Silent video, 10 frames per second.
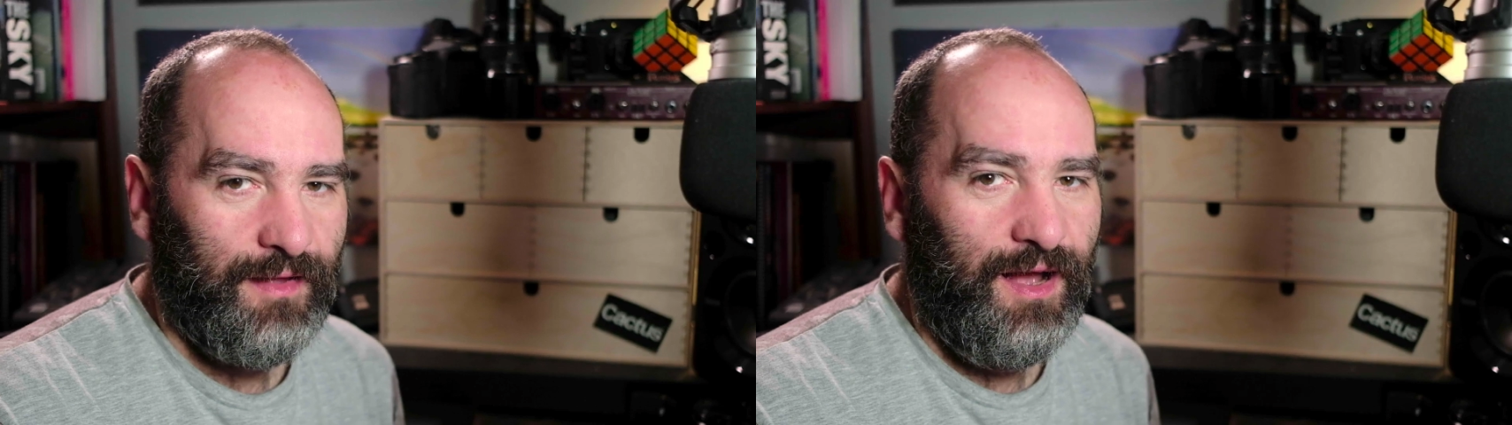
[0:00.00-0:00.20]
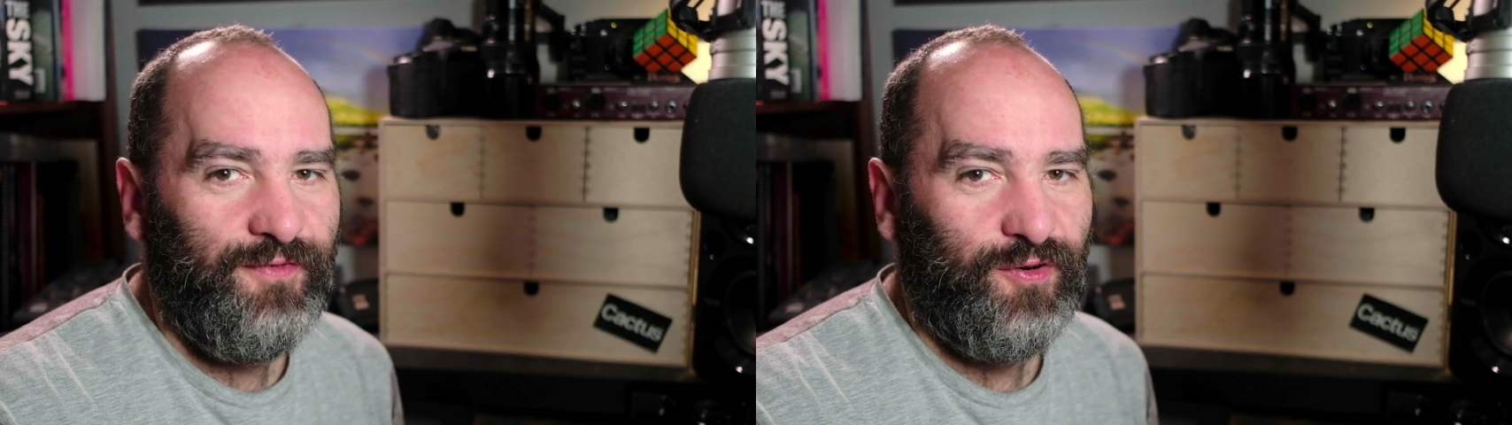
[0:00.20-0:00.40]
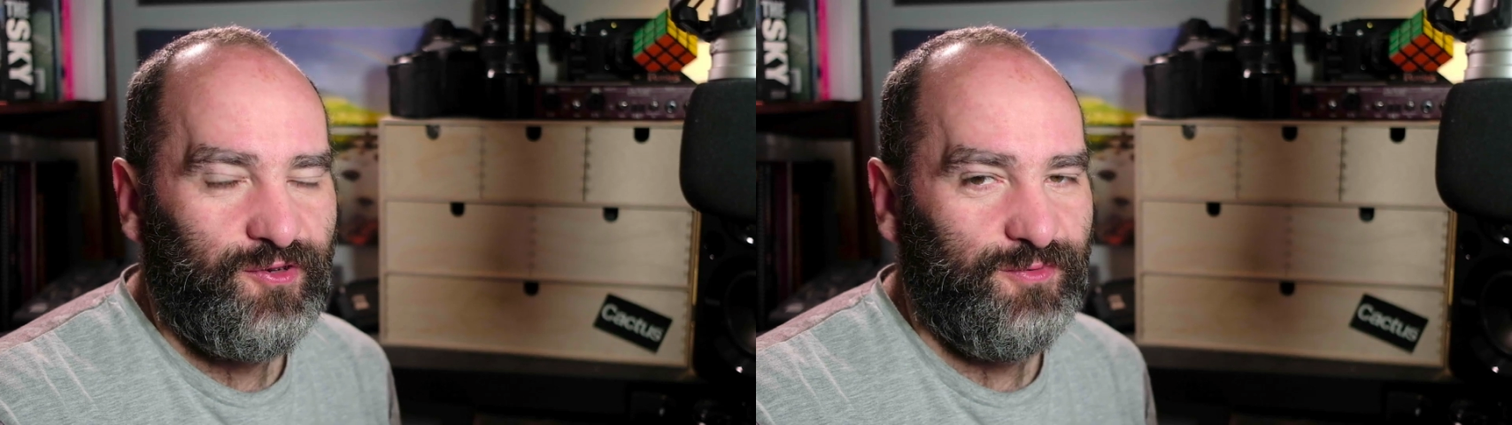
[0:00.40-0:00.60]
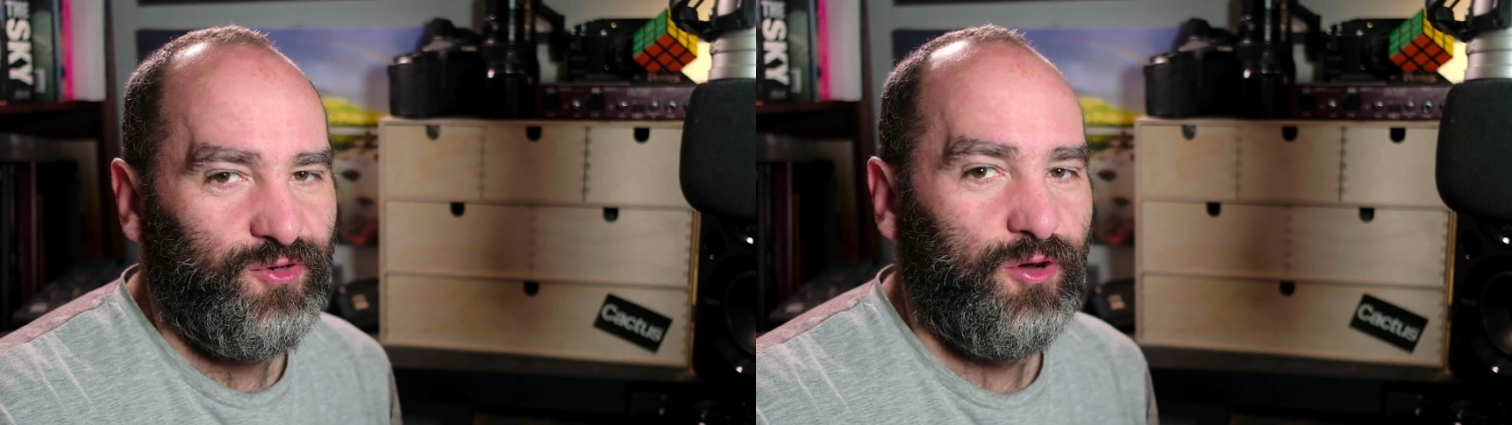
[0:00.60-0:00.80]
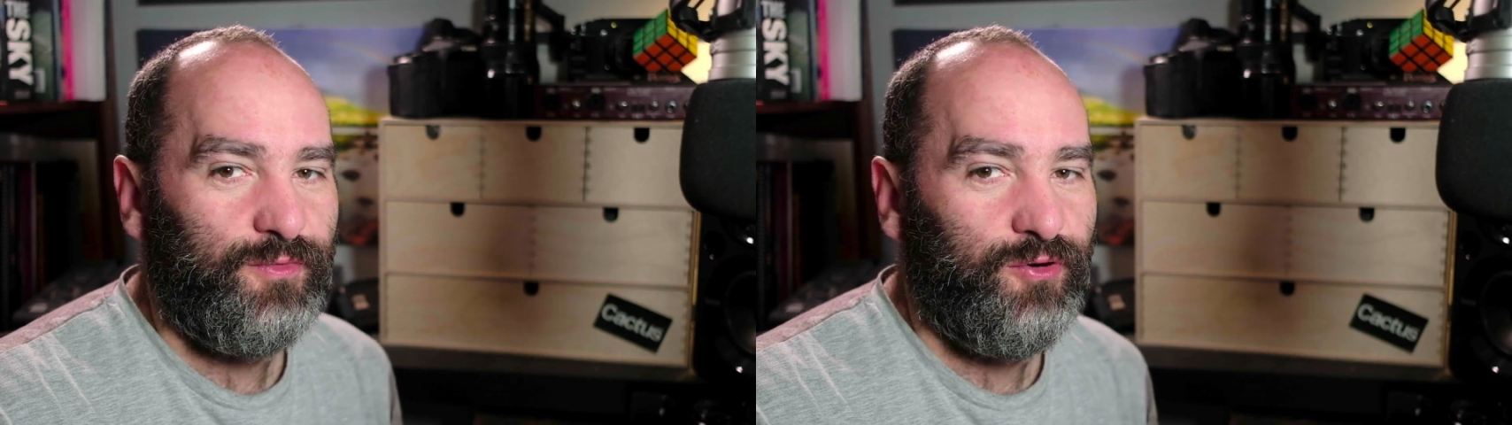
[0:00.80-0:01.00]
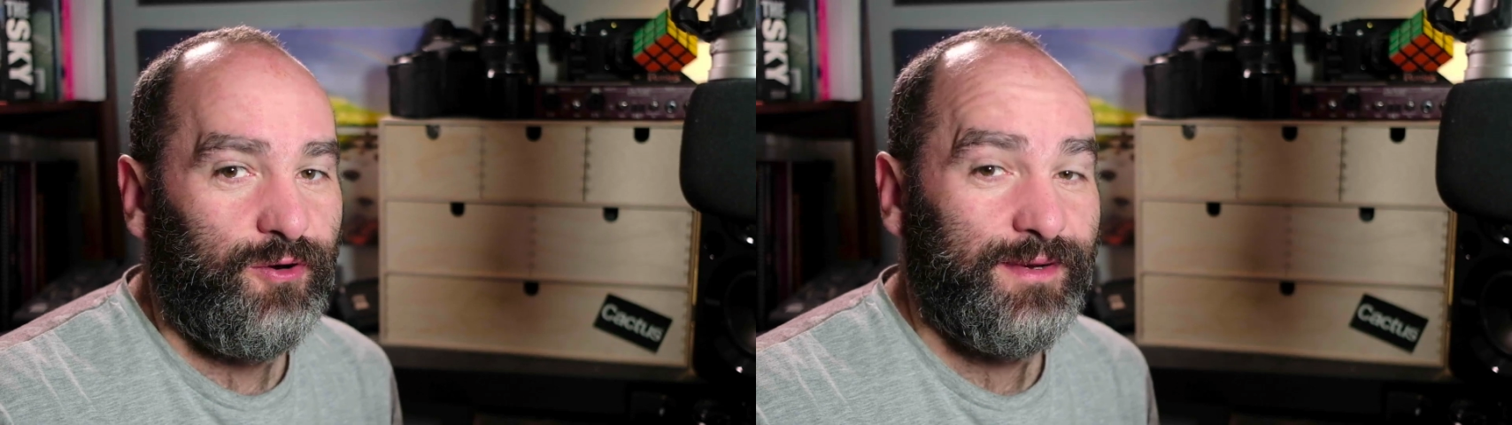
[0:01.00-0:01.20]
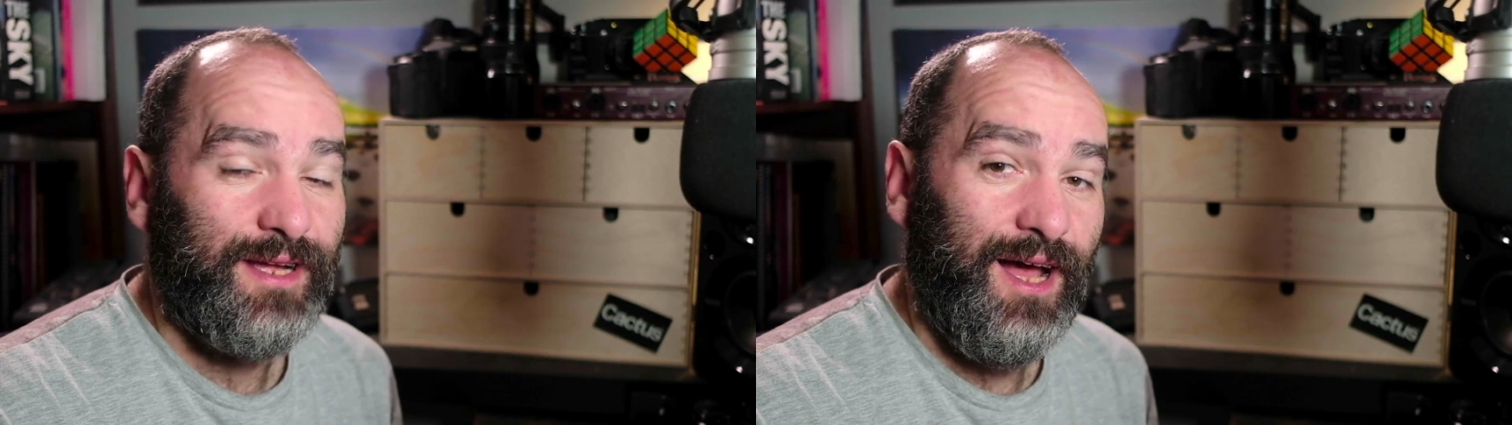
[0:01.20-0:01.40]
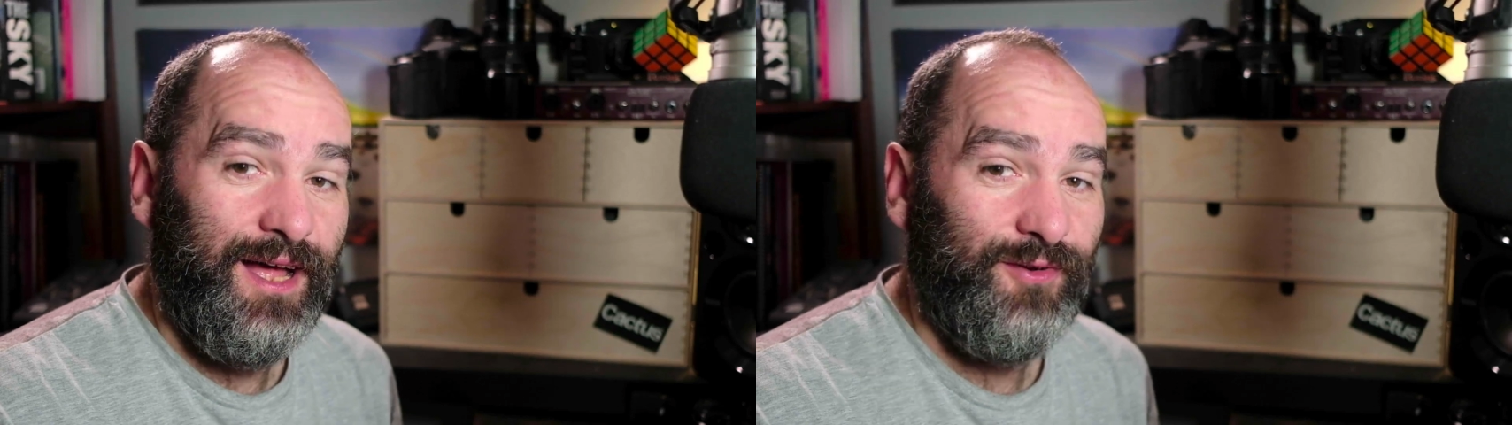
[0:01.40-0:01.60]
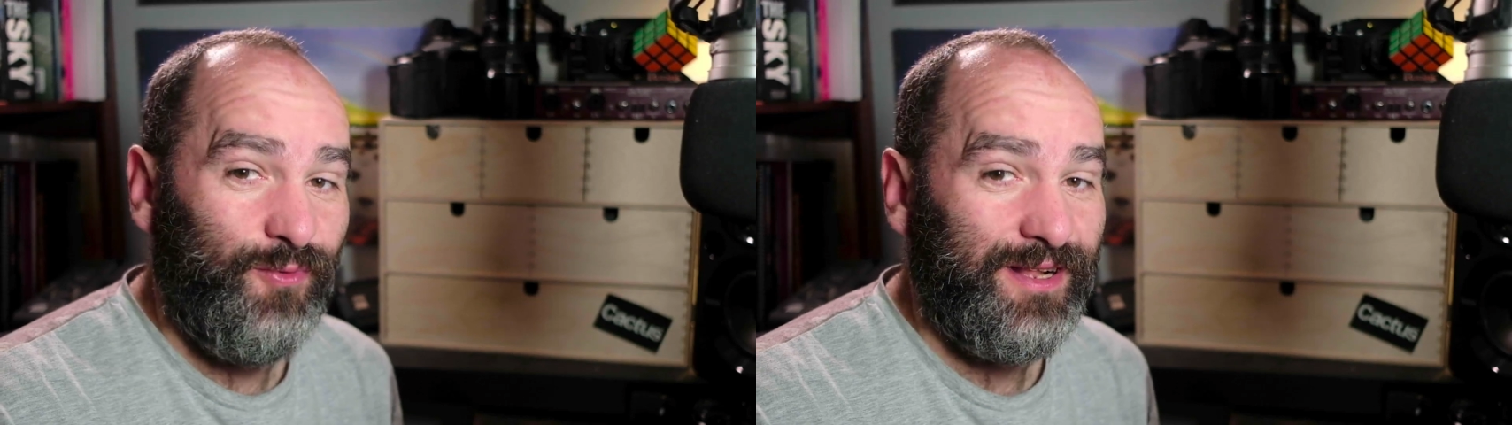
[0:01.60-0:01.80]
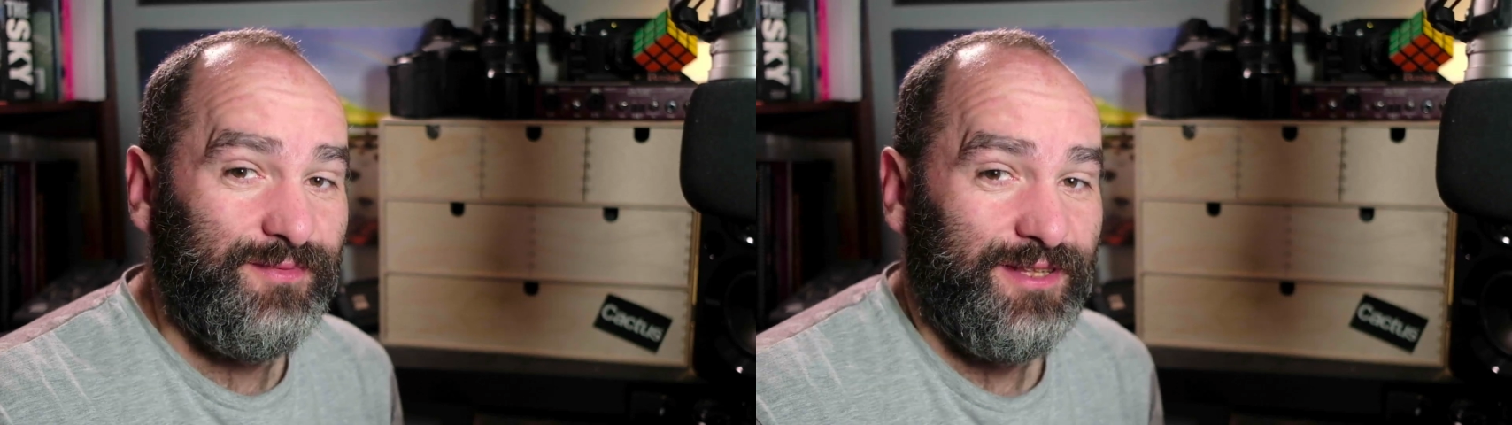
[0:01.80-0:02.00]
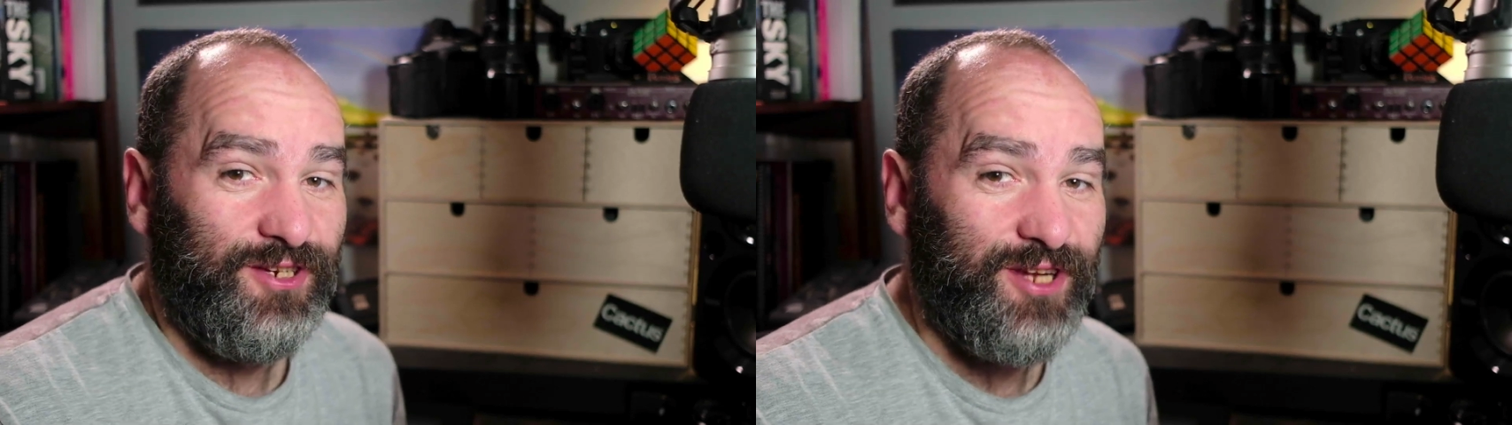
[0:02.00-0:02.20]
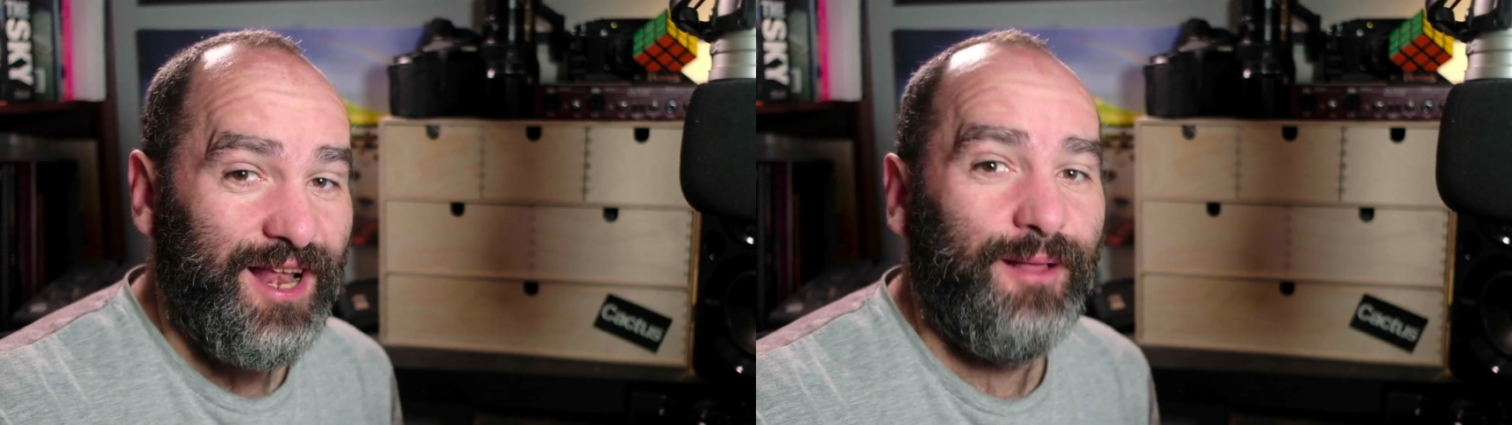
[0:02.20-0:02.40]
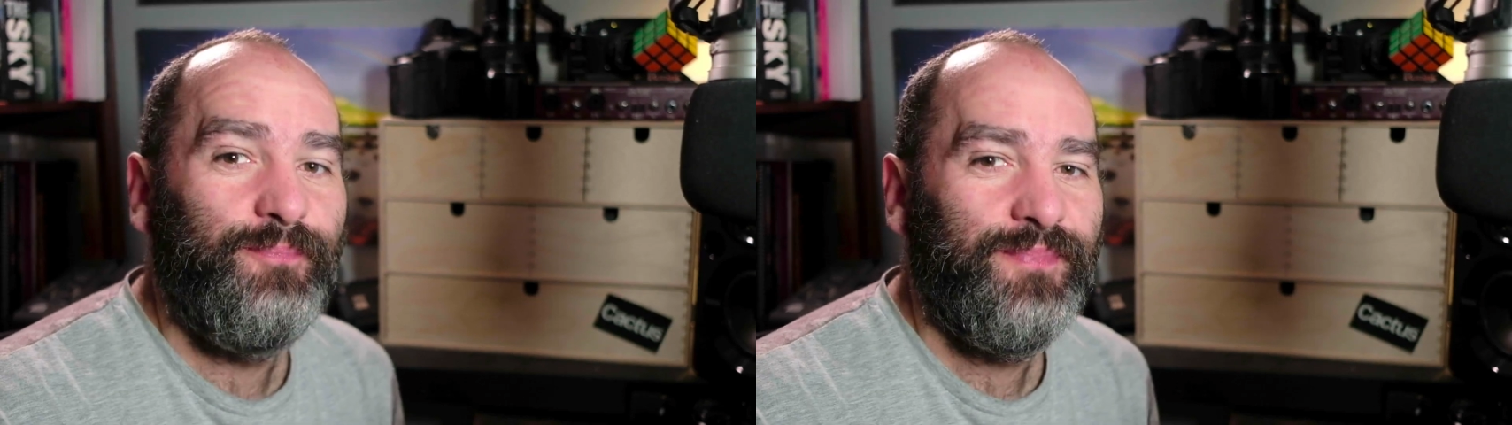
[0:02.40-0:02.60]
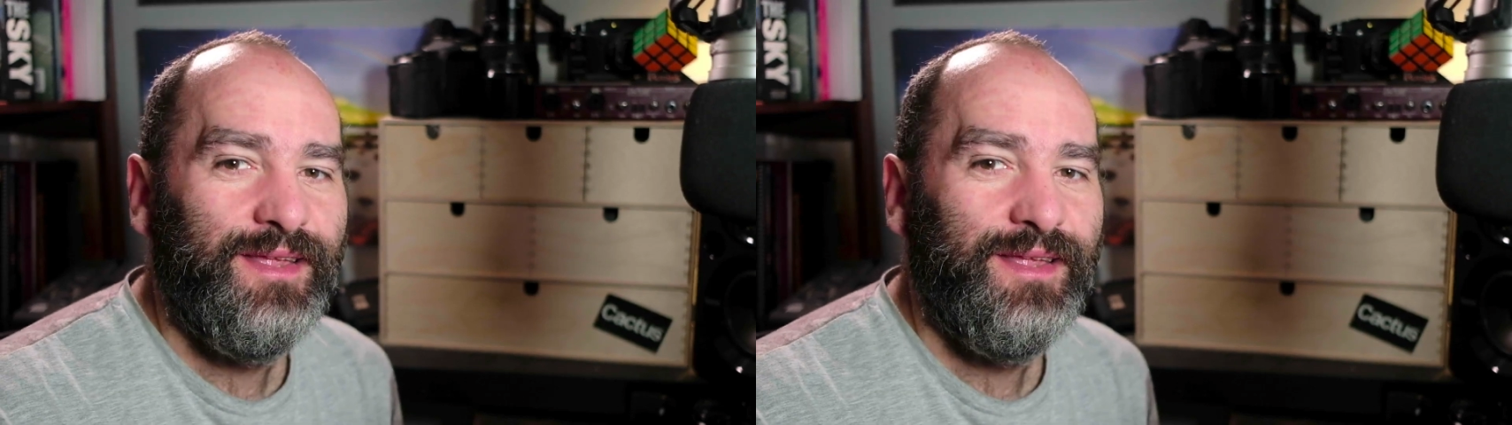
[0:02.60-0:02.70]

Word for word: Hi folks, I'm Sean McCormack and welcome to the channel.